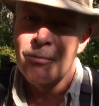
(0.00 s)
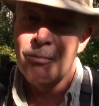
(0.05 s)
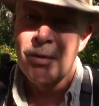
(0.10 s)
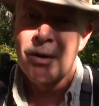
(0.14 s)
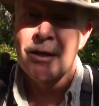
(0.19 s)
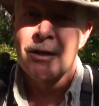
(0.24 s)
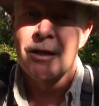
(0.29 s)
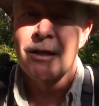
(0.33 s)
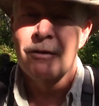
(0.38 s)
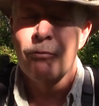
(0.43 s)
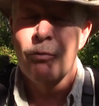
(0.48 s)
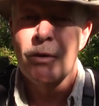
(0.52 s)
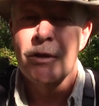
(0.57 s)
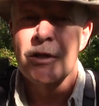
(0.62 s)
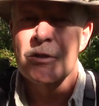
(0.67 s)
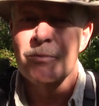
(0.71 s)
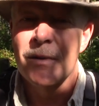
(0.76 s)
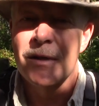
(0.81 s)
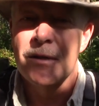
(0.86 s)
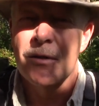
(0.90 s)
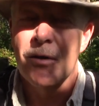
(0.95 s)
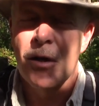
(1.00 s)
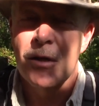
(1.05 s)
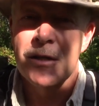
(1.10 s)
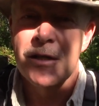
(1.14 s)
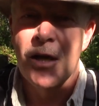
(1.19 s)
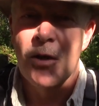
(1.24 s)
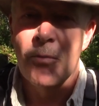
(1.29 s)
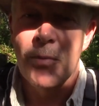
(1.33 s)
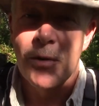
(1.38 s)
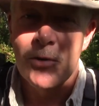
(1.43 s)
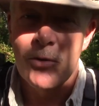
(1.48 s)
but if one has been knocked
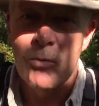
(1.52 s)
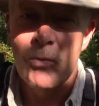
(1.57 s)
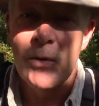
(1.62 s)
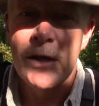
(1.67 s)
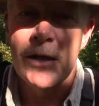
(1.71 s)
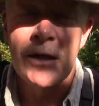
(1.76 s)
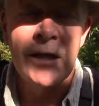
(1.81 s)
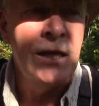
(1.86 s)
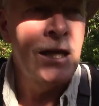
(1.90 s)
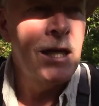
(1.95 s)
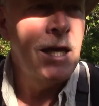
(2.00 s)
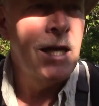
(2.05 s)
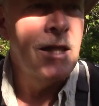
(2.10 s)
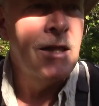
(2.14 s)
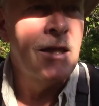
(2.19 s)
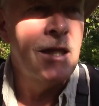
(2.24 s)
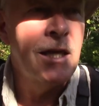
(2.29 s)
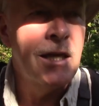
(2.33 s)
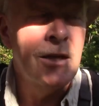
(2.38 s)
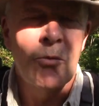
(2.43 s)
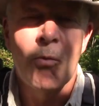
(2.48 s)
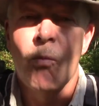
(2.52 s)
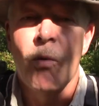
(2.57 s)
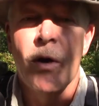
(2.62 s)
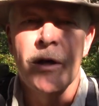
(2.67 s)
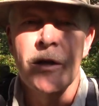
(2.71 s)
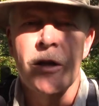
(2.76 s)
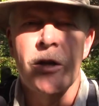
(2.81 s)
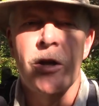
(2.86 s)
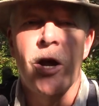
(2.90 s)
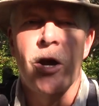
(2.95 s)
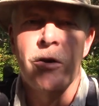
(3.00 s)
down by the wind, then why
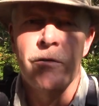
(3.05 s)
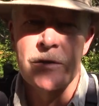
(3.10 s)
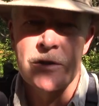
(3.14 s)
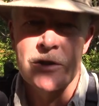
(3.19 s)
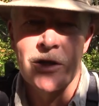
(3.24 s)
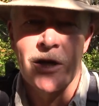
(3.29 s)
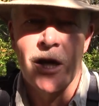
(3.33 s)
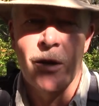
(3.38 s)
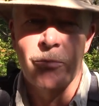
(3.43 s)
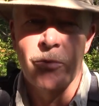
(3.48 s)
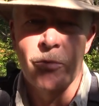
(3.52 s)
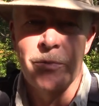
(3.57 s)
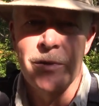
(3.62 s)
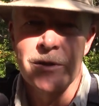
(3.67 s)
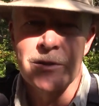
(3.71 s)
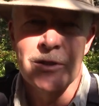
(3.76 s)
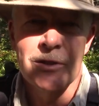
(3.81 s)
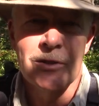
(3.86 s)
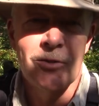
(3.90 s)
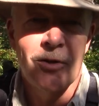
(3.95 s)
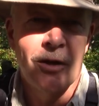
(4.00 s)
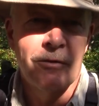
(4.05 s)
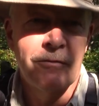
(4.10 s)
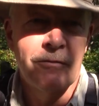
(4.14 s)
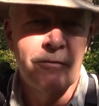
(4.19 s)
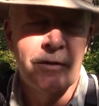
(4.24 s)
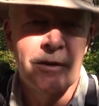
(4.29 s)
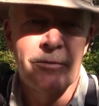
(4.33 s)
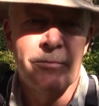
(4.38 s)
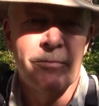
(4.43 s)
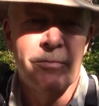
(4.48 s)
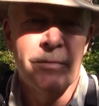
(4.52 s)
not harvest a couple pieces off
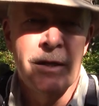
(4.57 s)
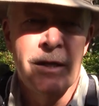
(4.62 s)
of it?